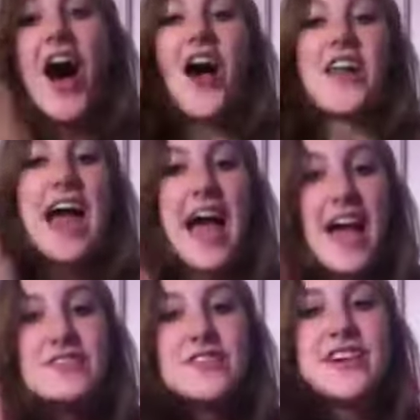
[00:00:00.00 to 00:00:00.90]
on
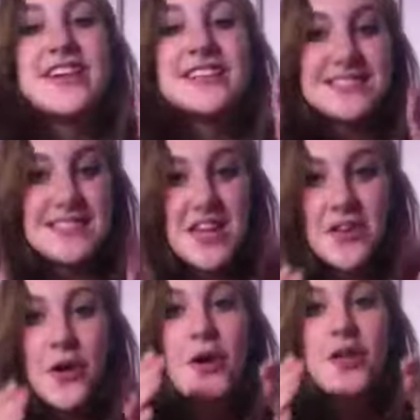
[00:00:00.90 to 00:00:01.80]
every
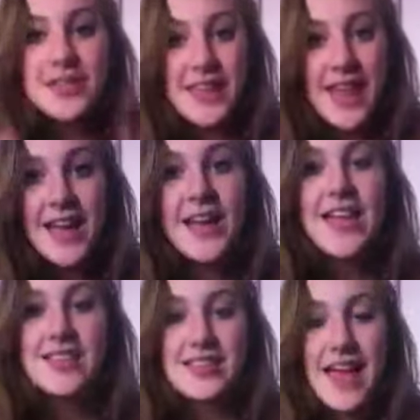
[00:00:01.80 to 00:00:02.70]
single thing
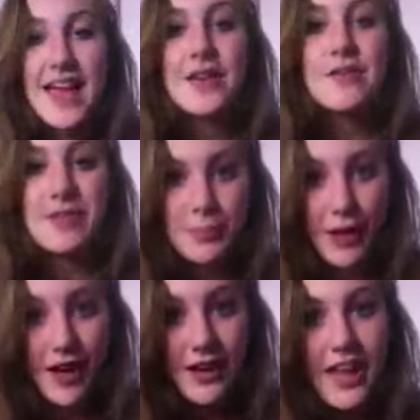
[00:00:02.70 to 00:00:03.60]
they
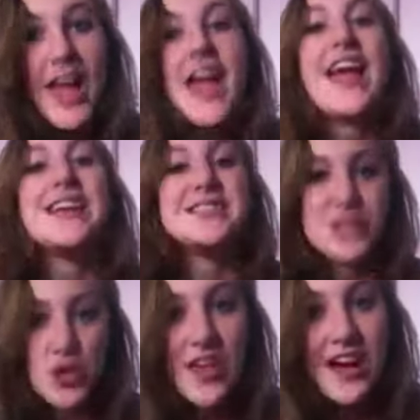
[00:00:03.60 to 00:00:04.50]
reblog. It's
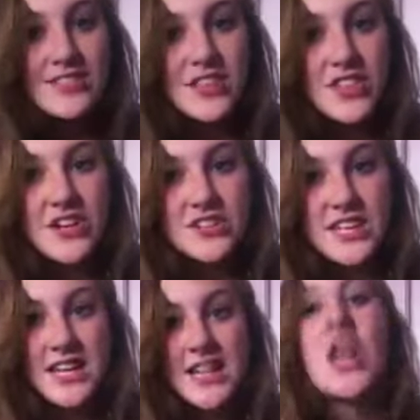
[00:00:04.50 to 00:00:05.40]

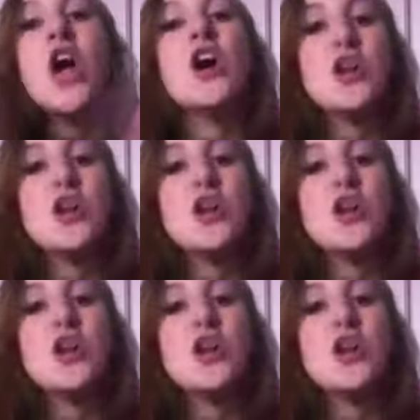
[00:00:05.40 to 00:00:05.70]
2013,